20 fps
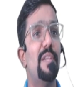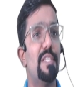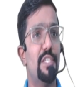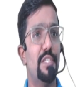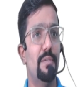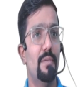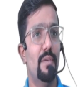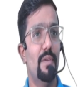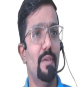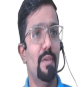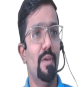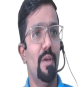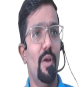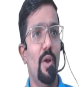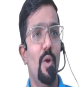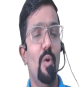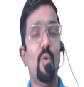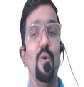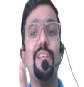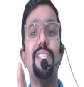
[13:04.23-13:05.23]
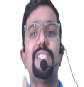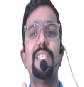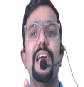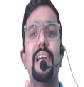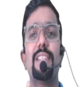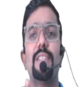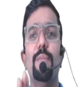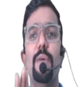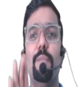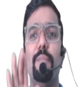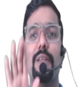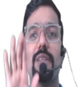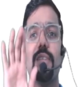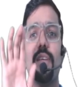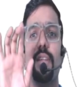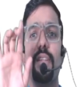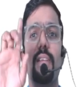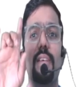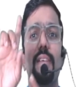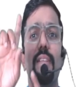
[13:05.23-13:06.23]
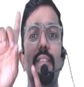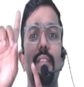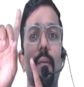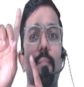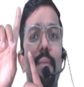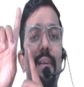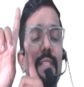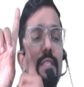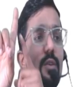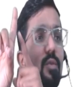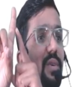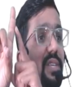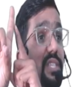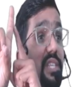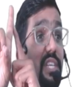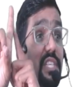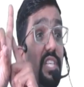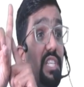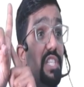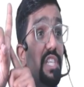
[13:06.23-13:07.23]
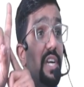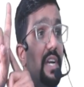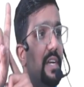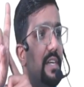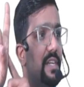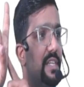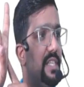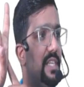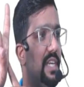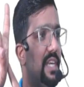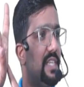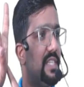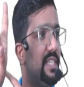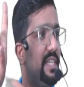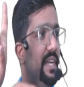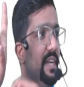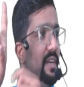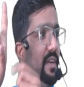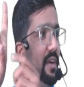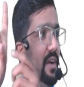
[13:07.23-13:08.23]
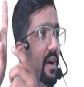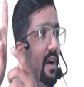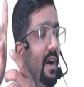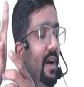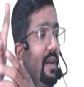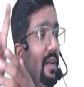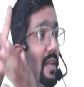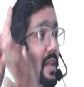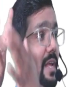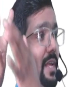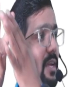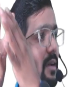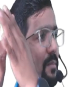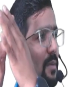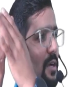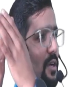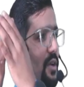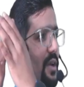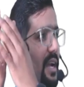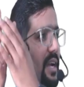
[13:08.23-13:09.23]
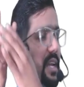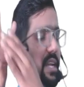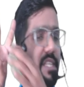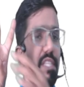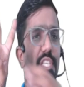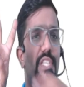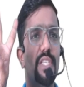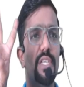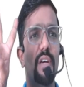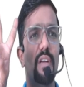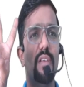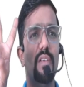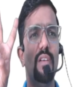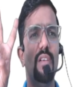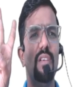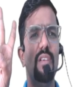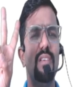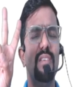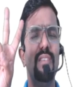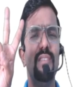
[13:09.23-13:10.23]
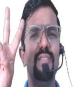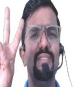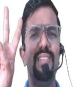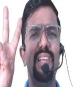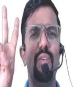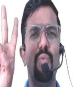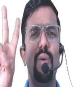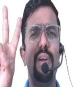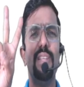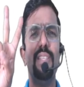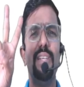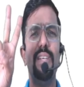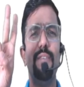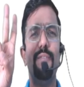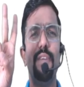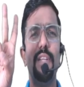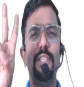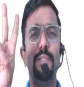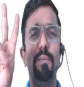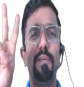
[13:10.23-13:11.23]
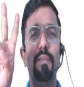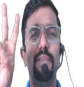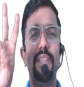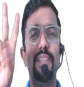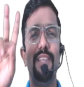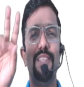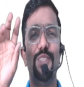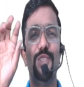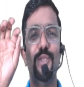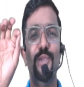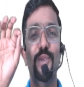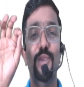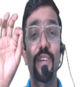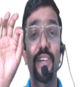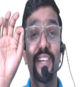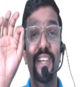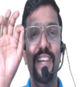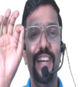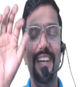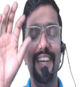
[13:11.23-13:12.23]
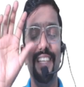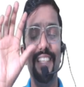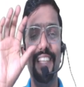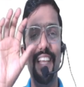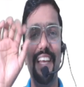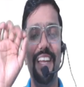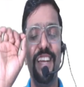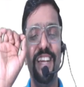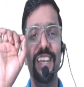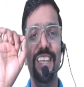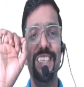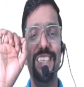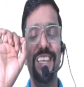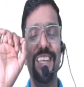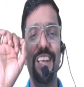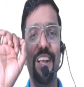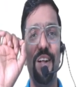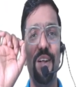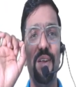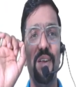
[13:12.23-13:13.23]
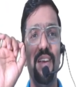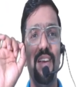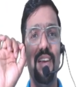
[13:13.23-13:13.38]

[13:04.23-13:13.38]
person. Who is taxable person? The person who is registered under GST are liable to get registered. Sir, what is the difference between these two? It is there. Listen, yeah.